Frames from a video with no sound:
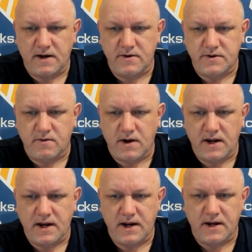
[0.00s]
Here's
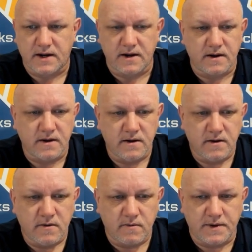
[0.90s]
Greg
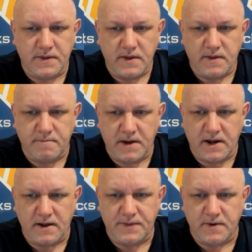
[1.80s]
with the
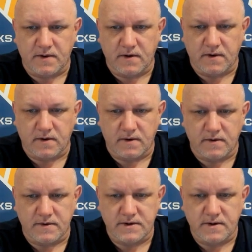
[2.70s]

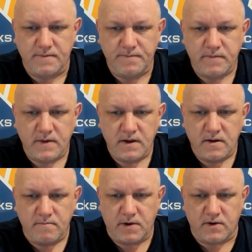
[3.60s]
Panthers.
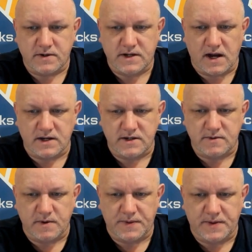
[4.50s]
Butterscotch
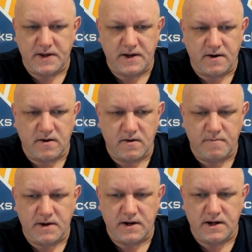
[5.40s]
is with you here,
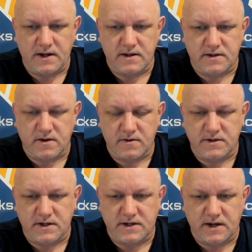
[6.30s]
Mindy, and so
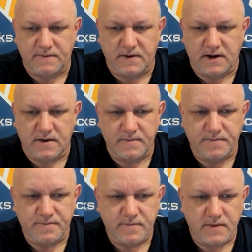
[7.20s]
is Latifa.
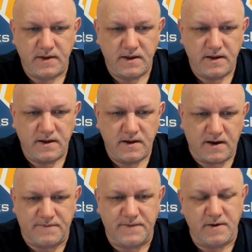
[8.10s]

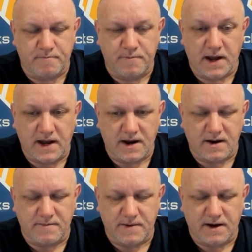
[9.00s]
I feel
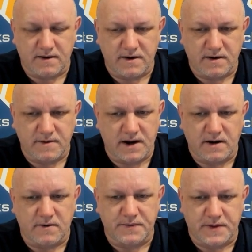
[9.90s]
bad about, I
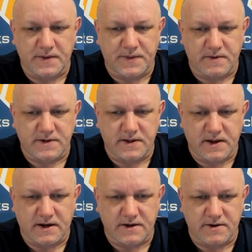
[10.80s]
don't think there's
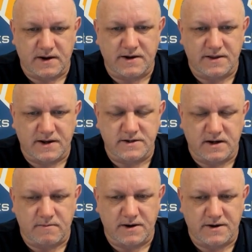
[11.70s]
anything I can do. Like I
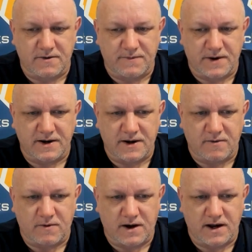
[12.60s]
said, I'm going to go find
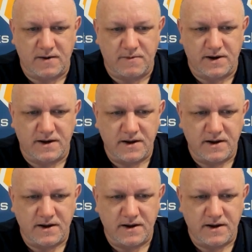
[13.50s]
out why, but